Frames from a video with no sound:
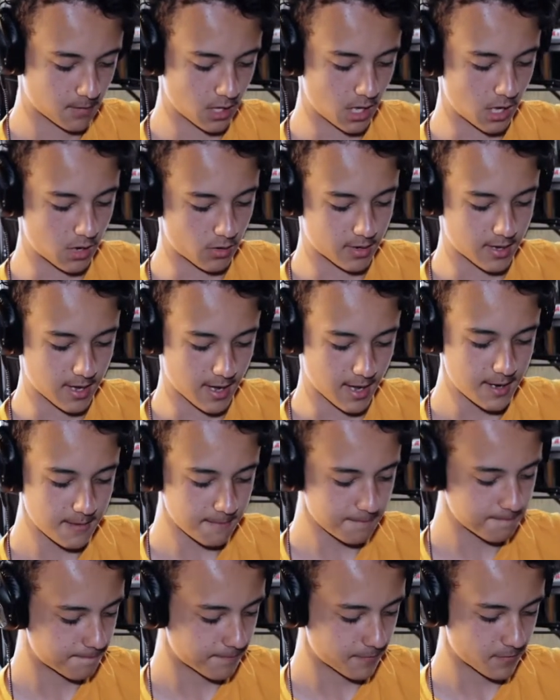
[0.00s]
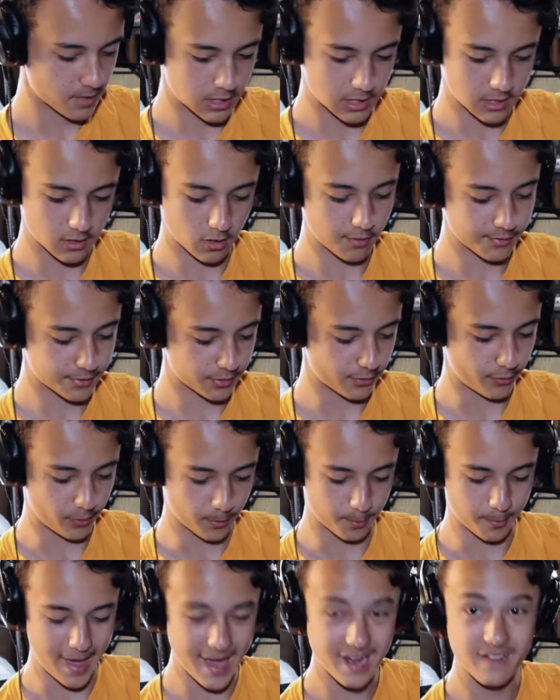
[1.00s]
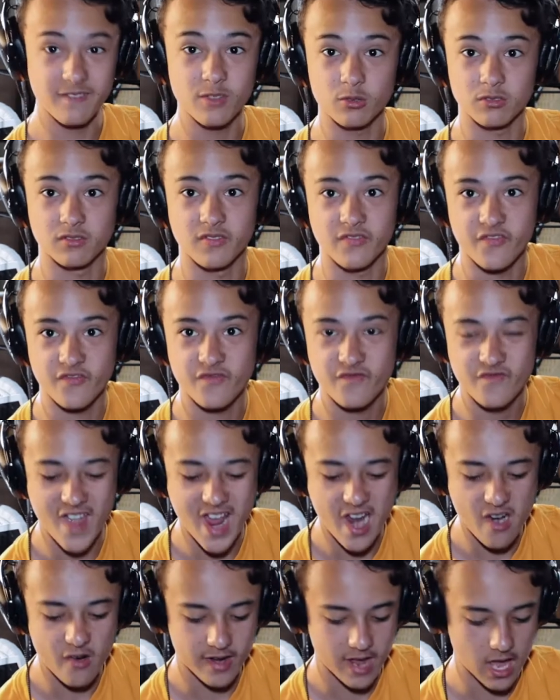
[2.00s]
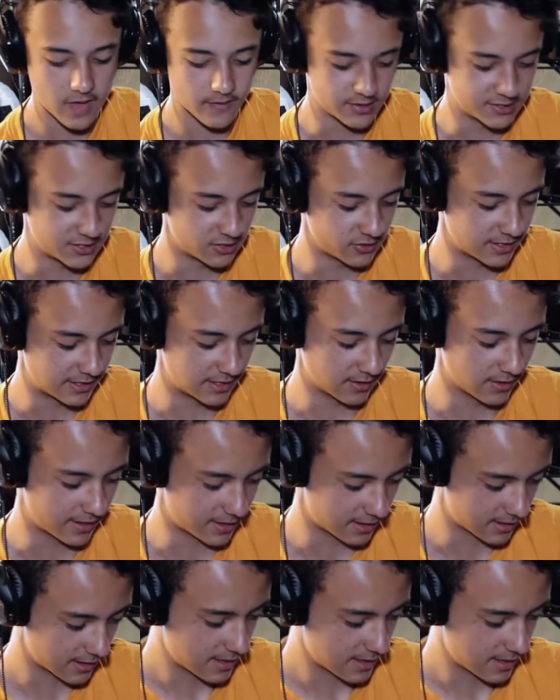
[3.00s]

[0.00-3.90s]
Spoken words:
Okay. Also, the bag feels very heavy duty. Like,